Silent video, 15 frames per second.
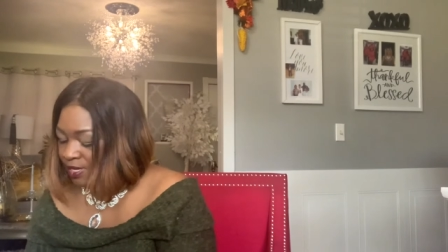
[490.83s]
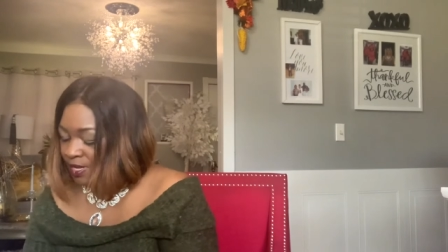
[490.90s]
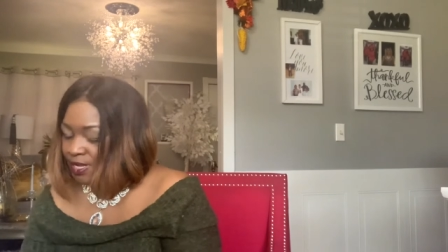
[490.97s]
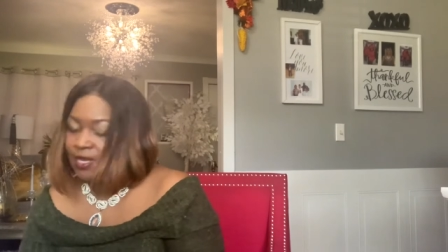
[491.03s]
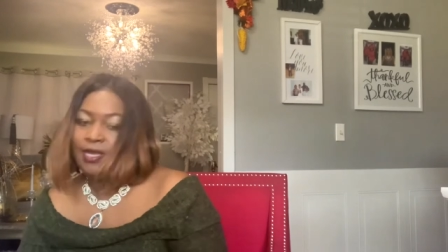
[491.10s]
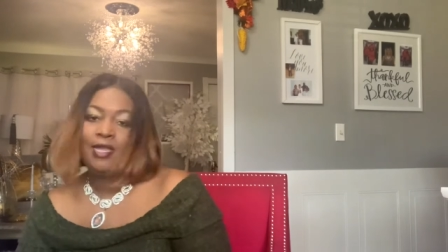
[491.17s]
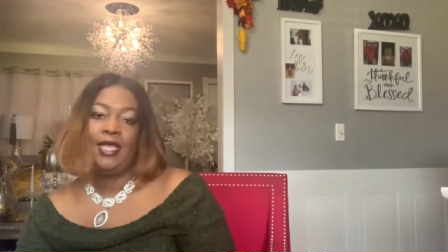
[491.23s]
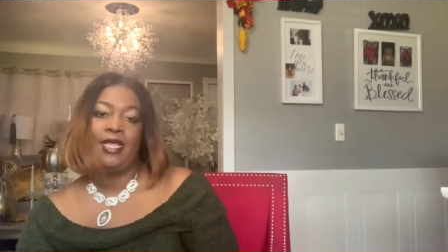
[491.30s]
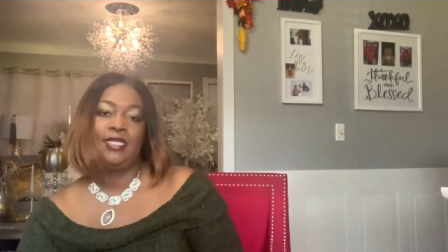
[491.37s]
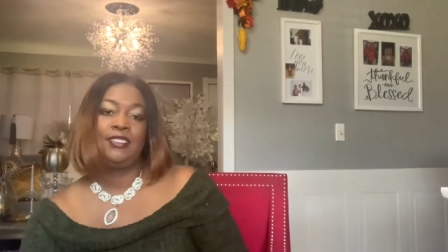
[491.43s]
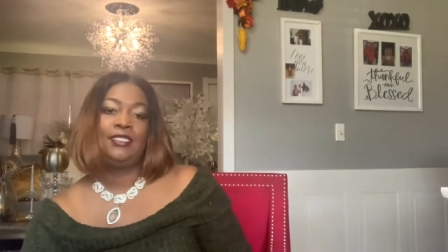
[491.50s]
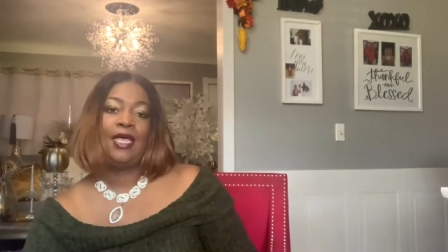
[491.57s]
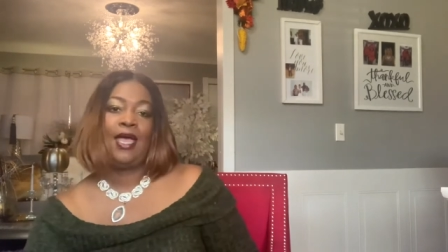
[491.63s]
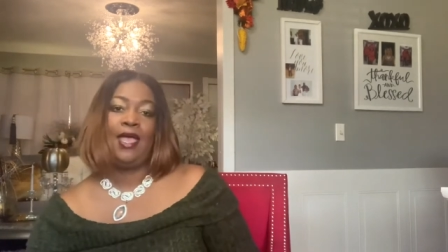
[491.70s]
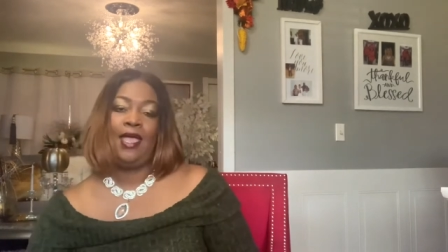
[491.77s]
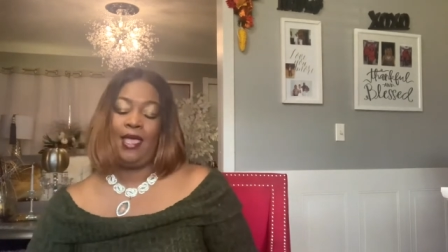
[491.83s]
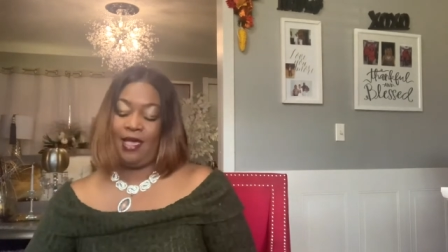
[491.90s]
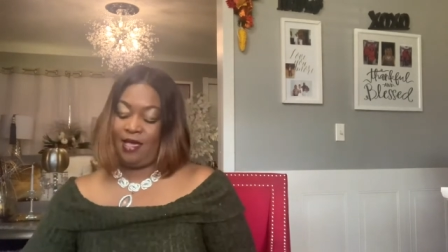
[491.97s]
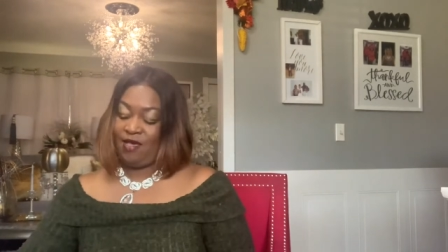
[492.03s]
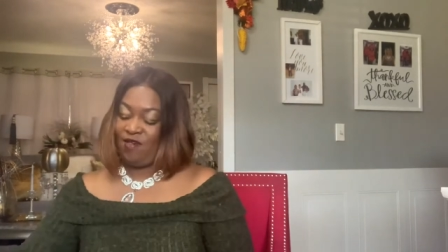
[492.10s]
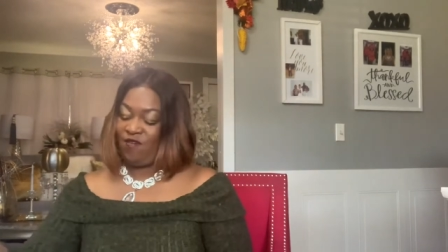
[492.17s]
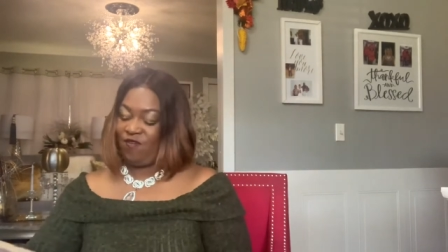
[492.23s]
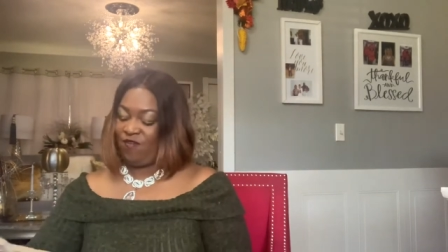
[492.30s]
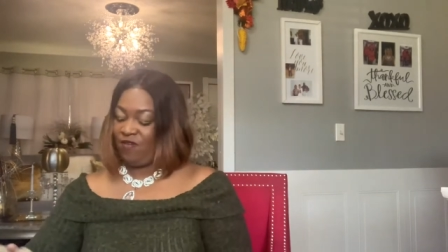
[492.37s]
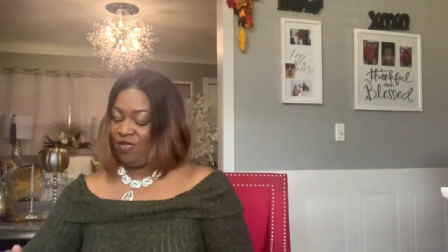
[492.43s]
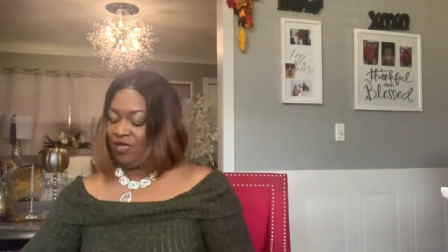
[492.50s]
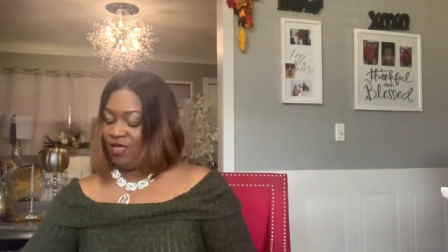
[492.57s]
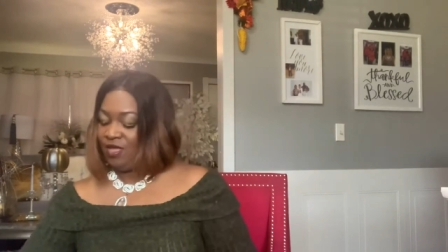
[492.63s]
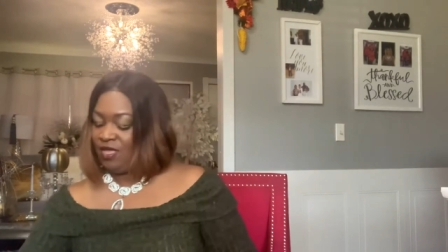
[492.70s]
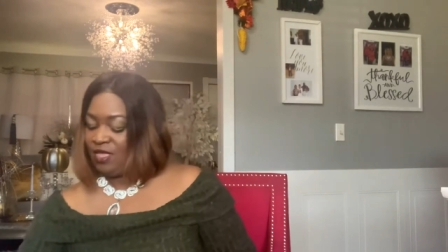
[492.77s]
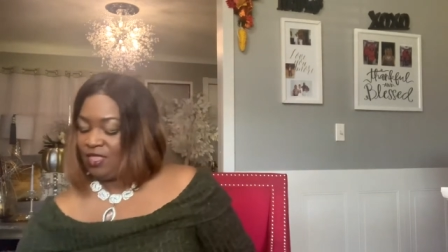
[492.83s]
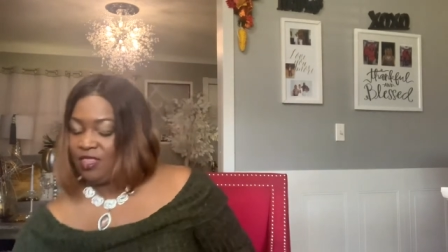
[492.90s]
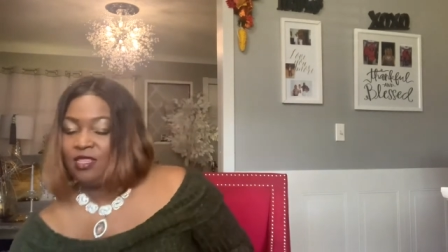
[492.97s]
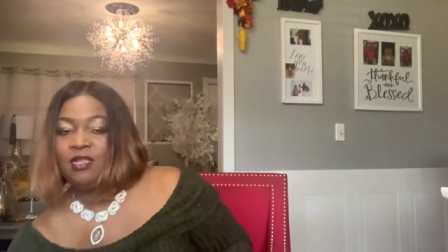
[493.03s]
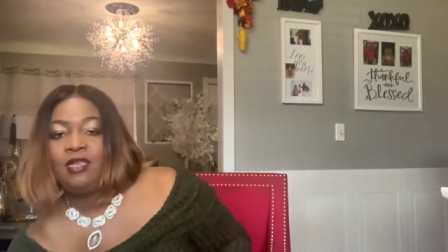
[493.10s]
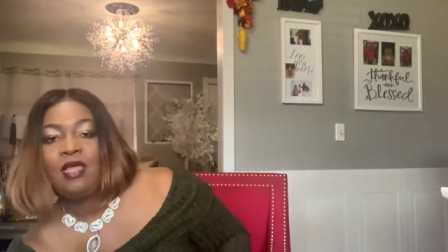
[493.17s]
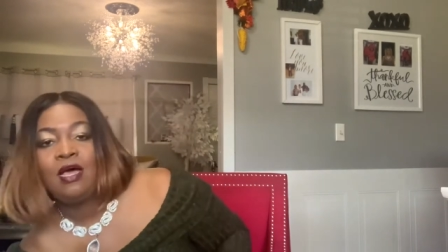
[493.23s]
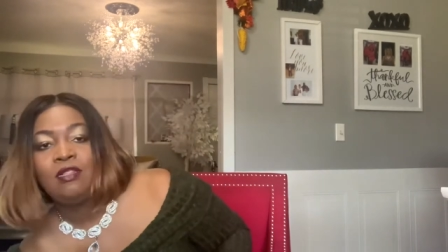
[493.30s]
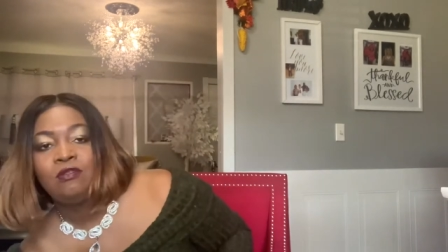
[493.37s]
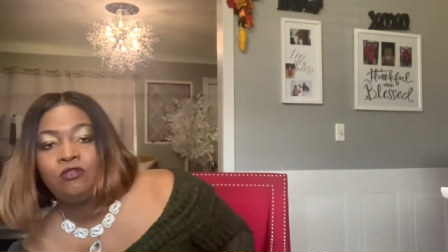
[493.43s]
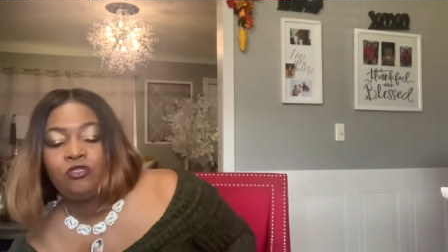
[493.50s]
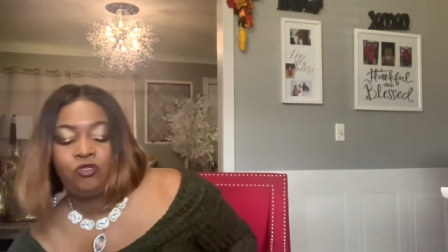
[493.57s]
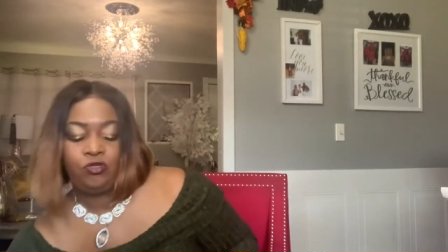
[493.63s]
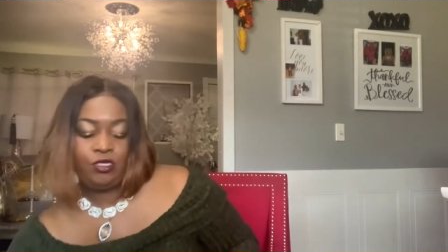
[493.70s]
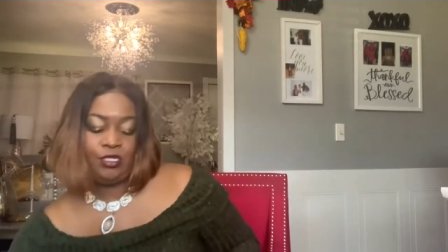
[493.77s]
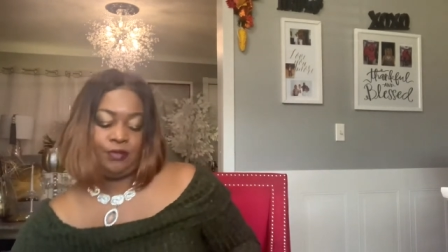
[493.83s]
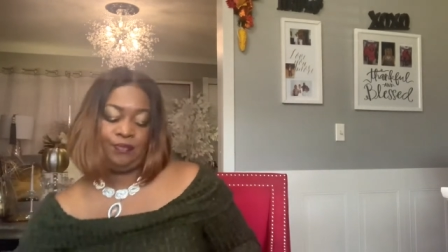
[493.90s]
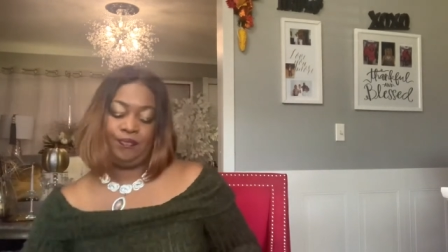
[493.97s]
Next, I have the Dollar Tree.